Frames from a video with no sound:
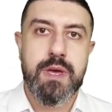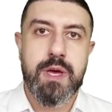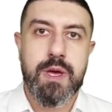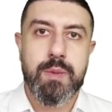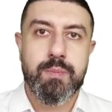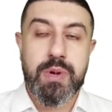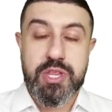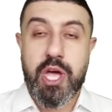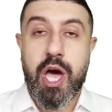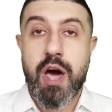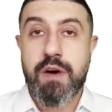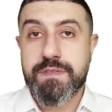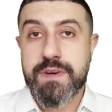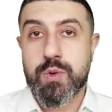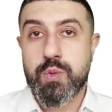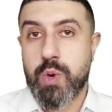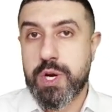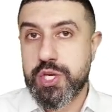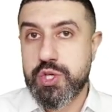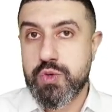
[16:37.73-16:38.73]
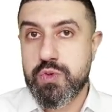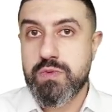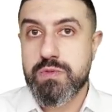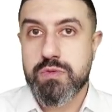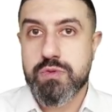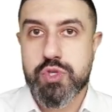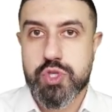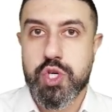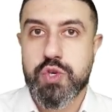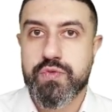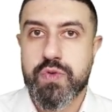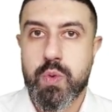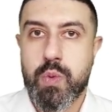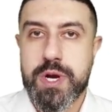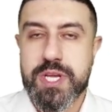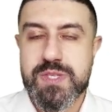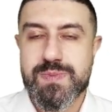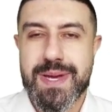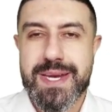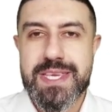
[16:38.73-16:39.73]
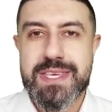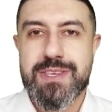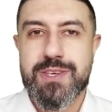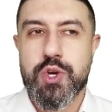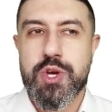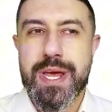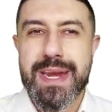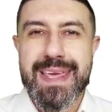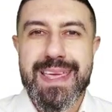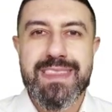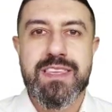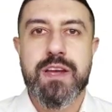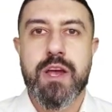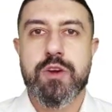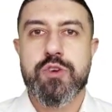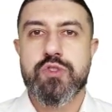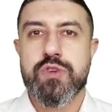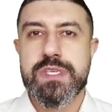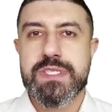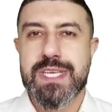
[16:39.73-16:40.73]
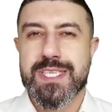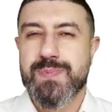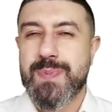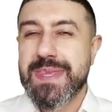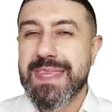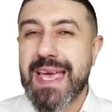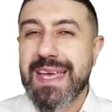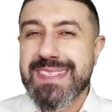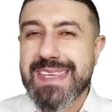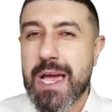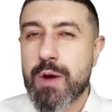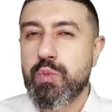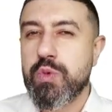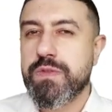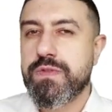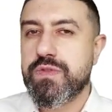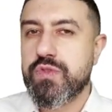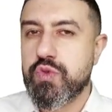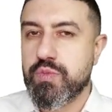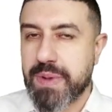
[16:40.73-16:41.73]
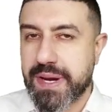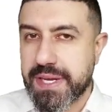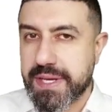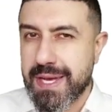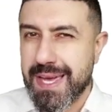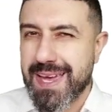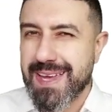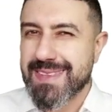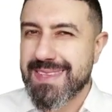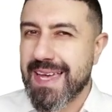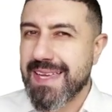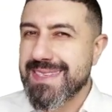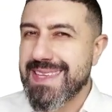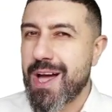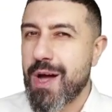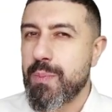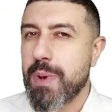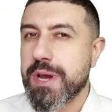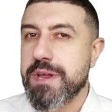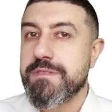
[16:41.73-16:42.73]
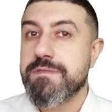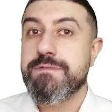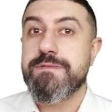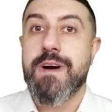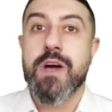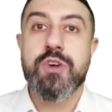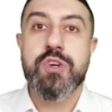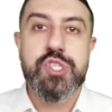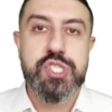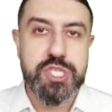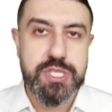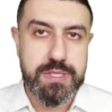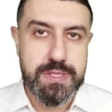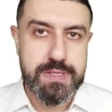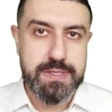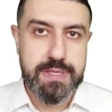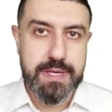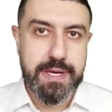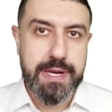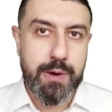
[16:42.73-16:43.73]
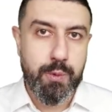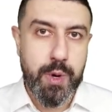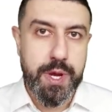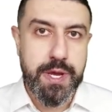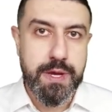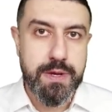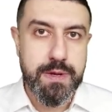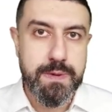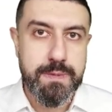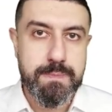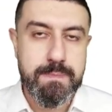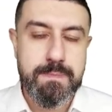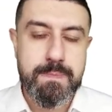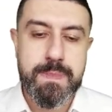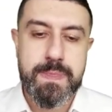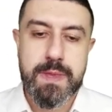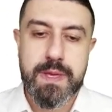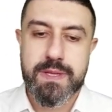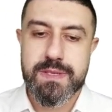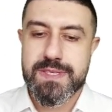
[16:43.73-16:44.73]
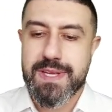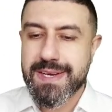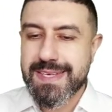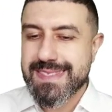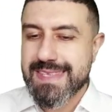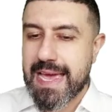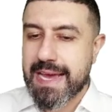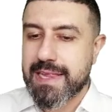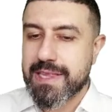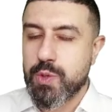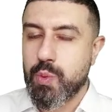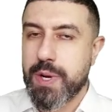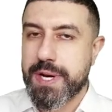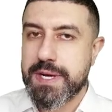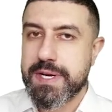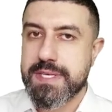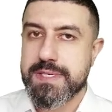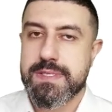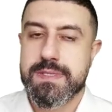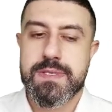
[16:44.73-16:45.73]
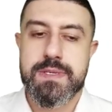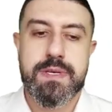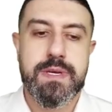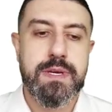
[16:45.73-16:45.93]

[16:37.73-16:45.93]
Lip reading: But often when you search for what is money, you're going to get the characteristics. But that's how we view money. That's how money functions in a way. It's not exactly what it is.